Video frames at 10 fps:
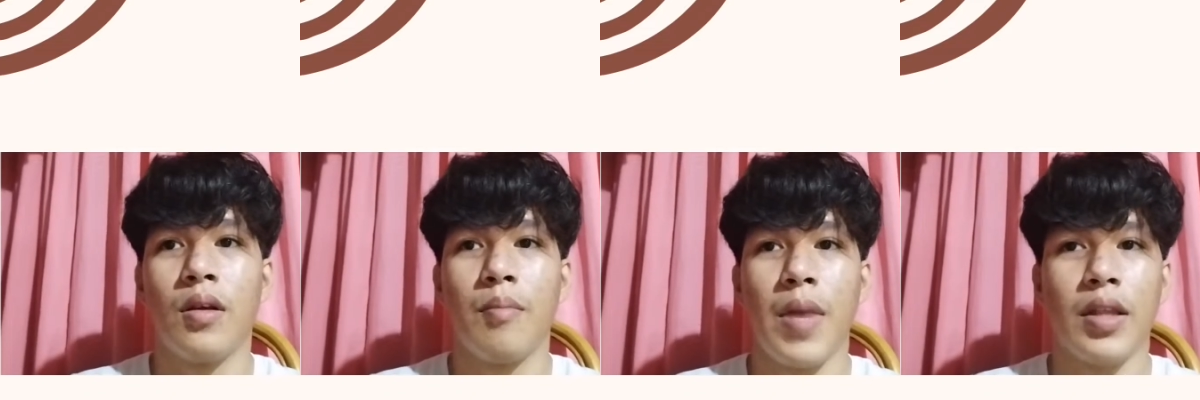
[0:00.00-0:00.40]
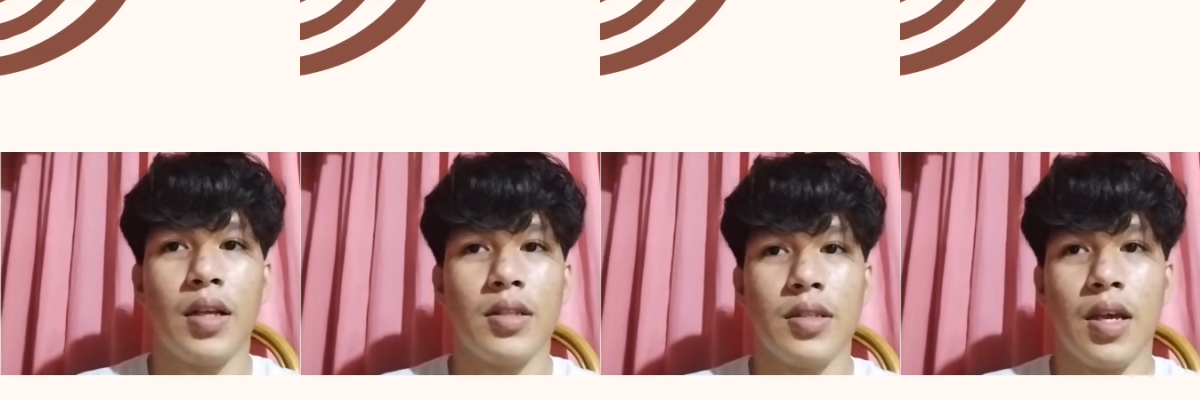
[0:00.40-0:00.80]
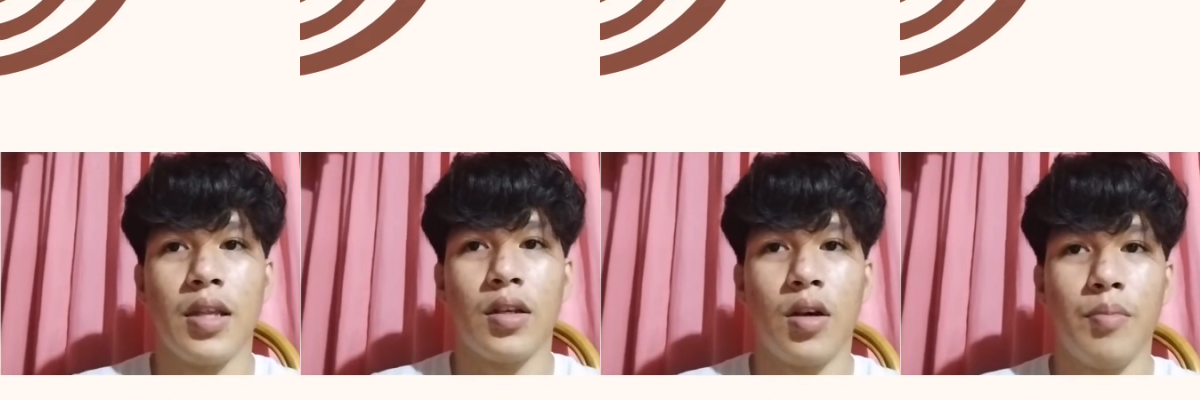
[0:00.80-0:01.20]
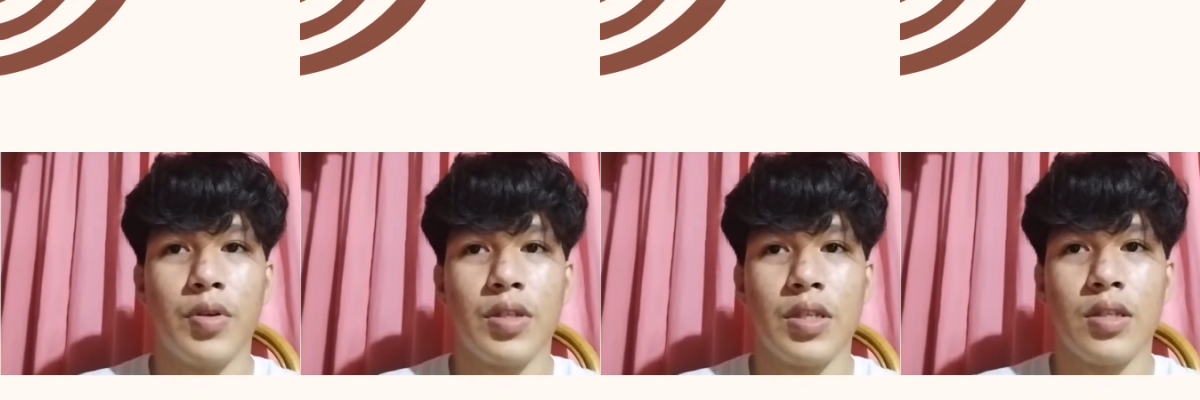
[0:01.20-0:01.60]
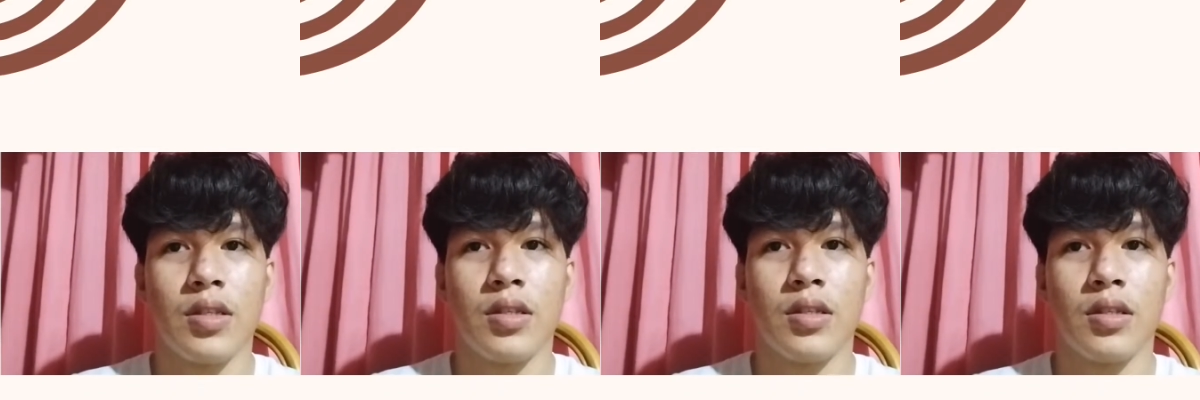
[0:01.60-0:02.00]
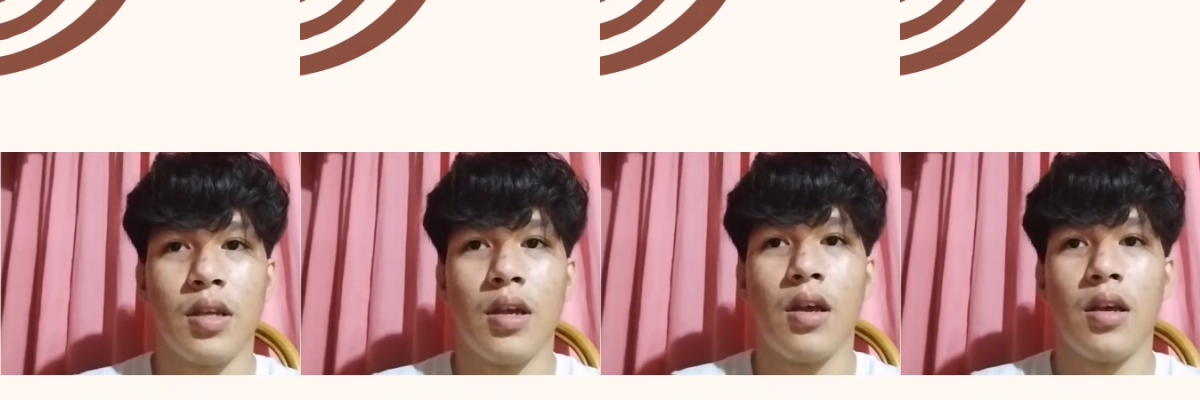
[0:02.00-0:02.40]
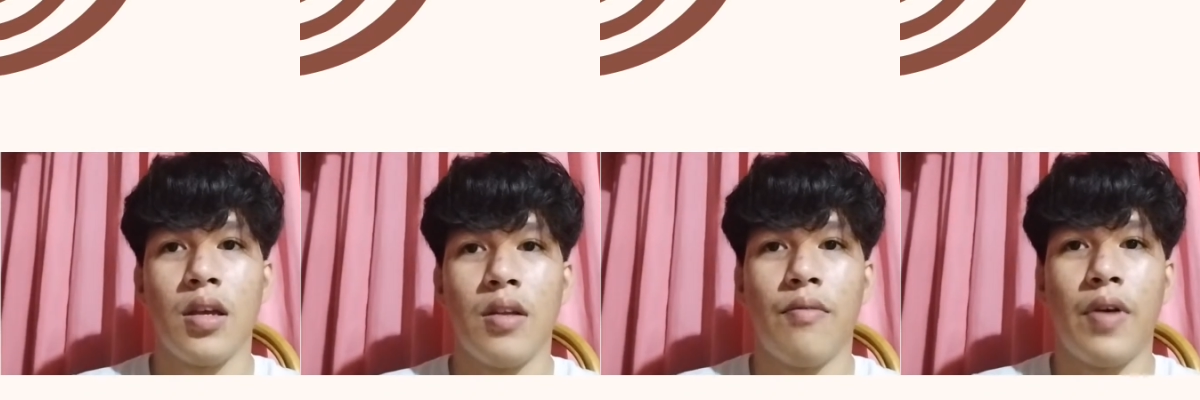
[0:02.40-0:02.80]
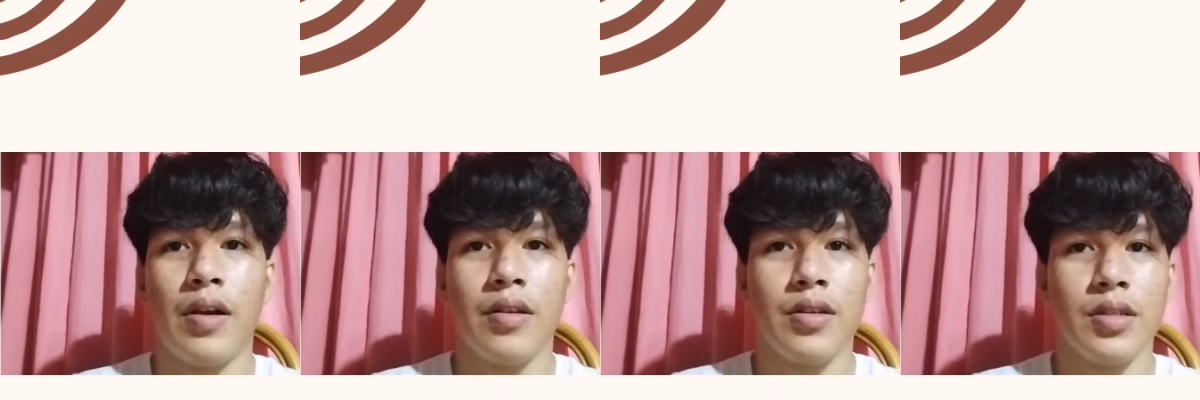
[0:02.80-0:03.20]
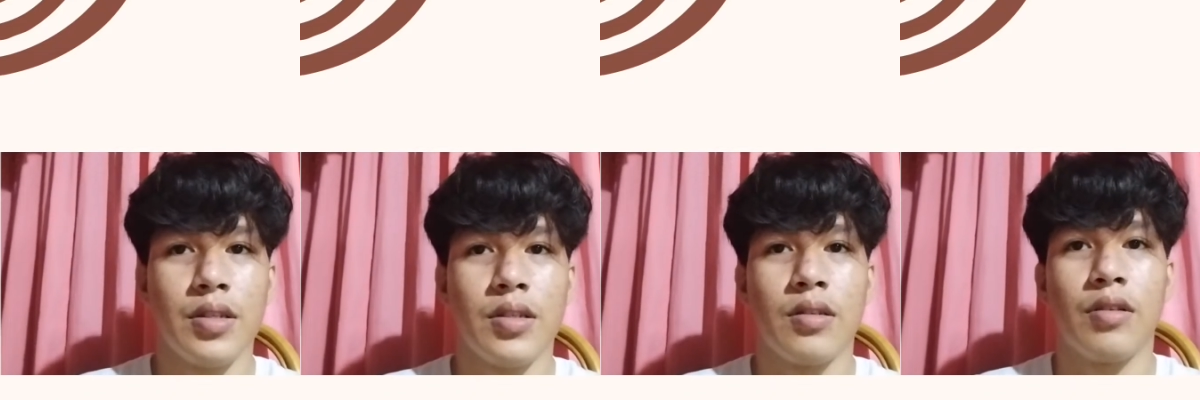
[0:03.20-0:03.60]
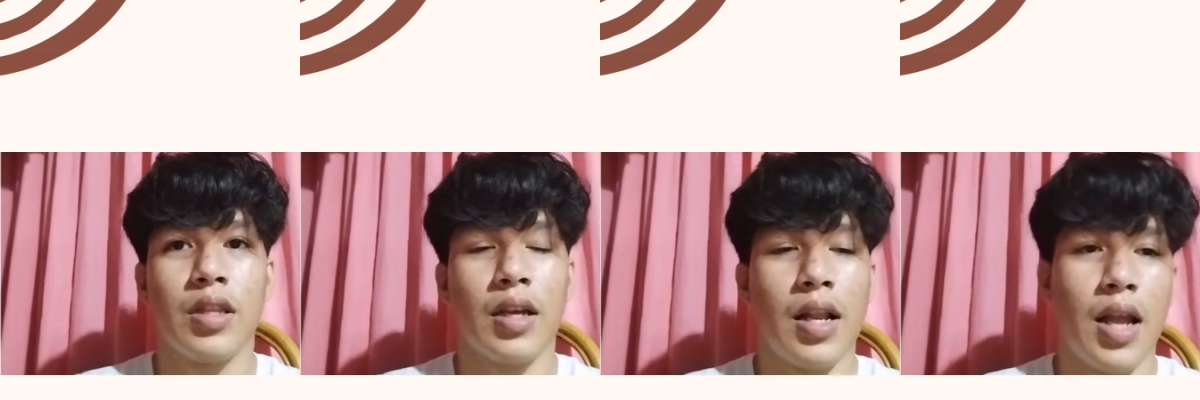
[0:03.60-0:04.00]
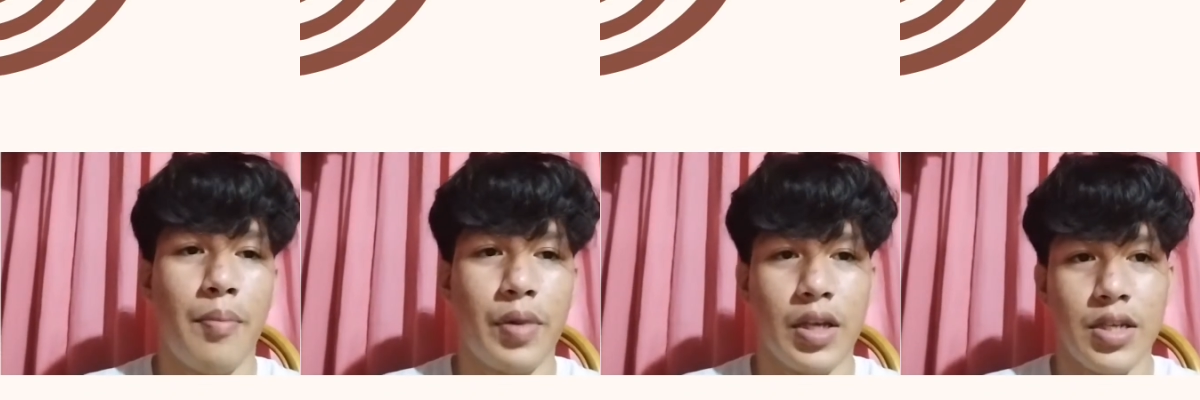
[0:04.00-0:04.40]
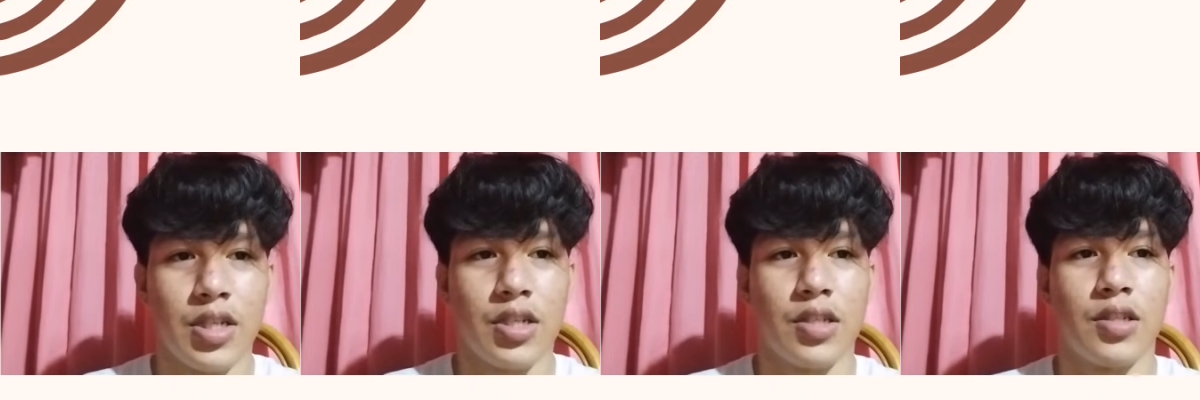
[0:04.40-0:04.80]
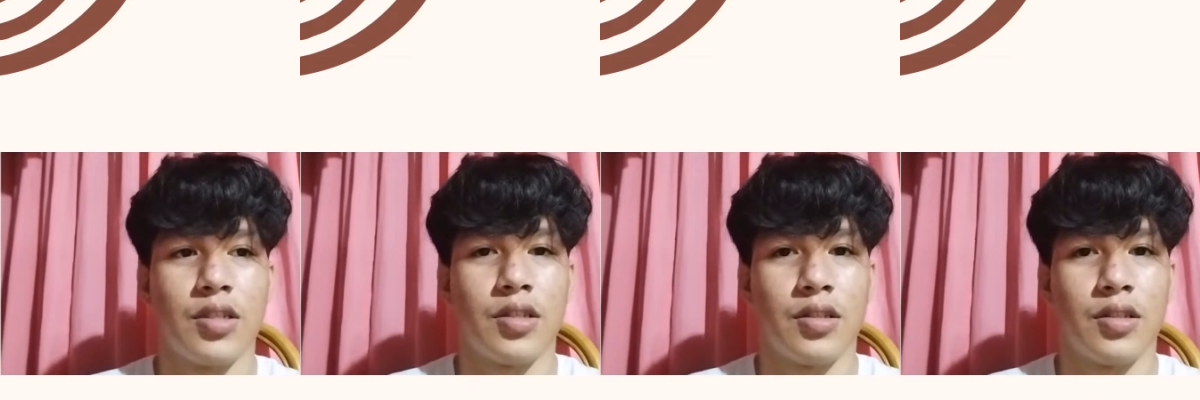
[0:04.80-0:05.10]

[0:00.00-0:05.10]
metals and composites in various critical applications.